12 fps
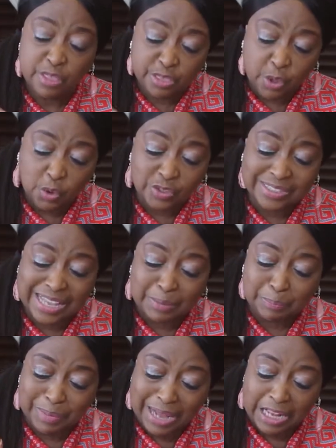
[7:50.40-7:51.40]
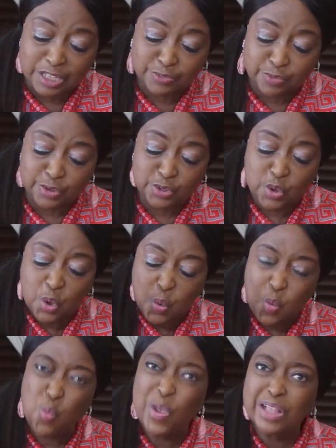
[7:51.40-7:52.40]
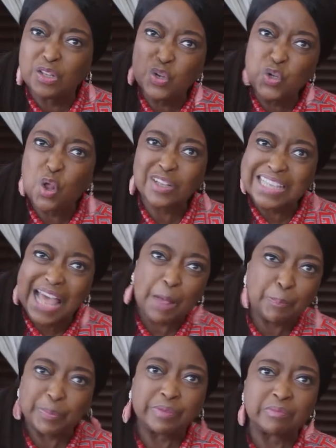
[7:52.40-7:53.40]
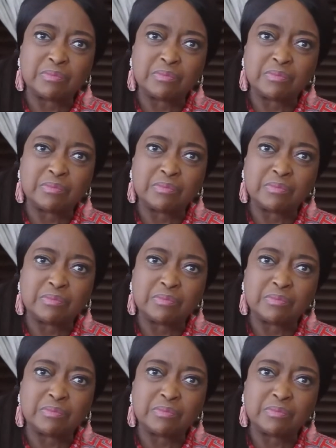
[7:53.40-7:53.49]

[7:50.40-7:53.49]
thoughts, and plans for you will not happen.